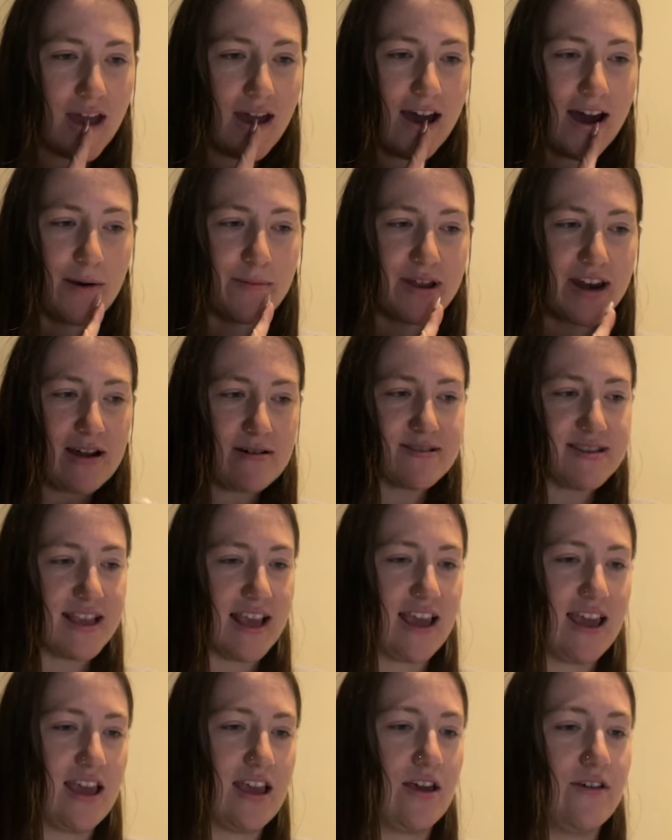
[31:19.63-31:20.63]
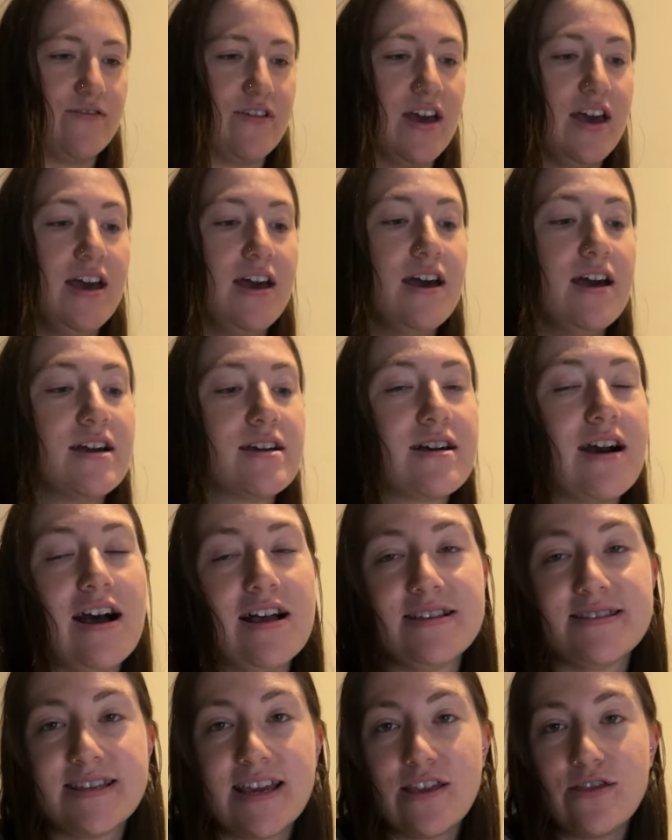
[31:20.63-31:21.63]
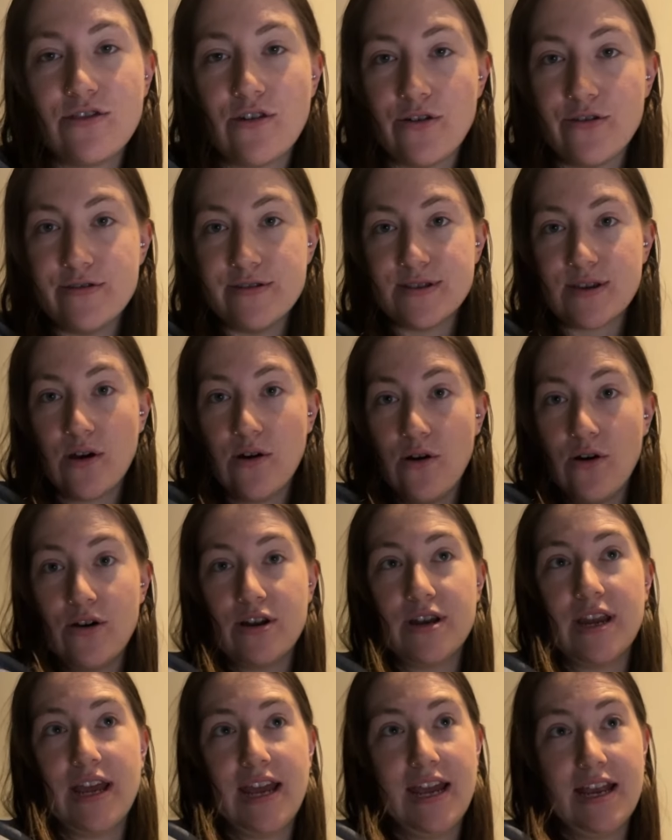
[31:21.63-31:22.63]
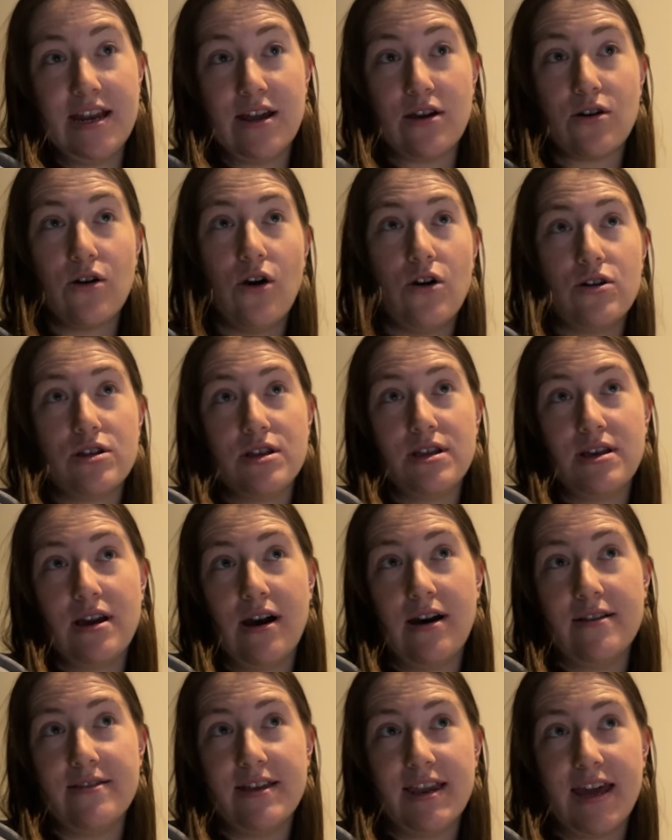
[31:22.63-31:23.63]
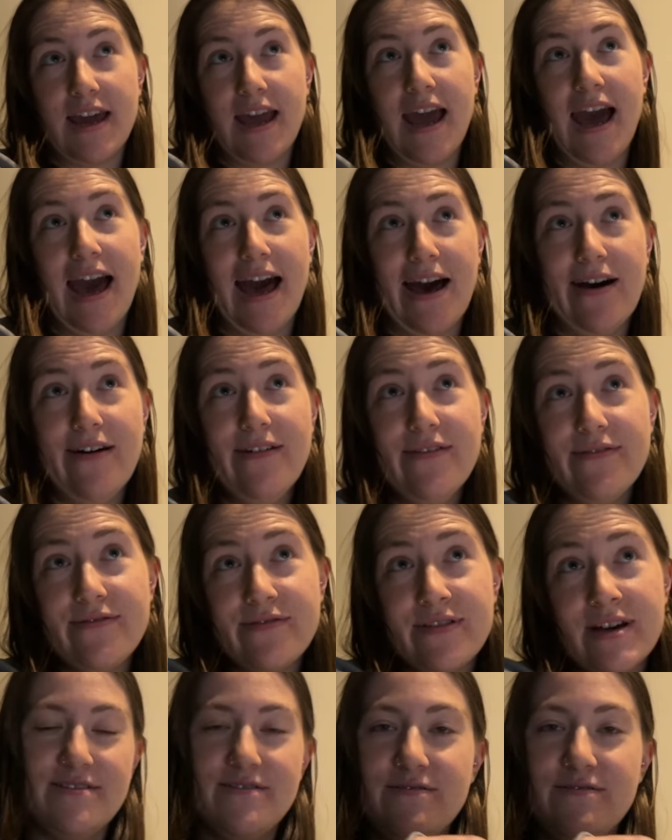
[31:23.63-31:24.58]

And I was thinking of casting those on in a cotton yarn that I have.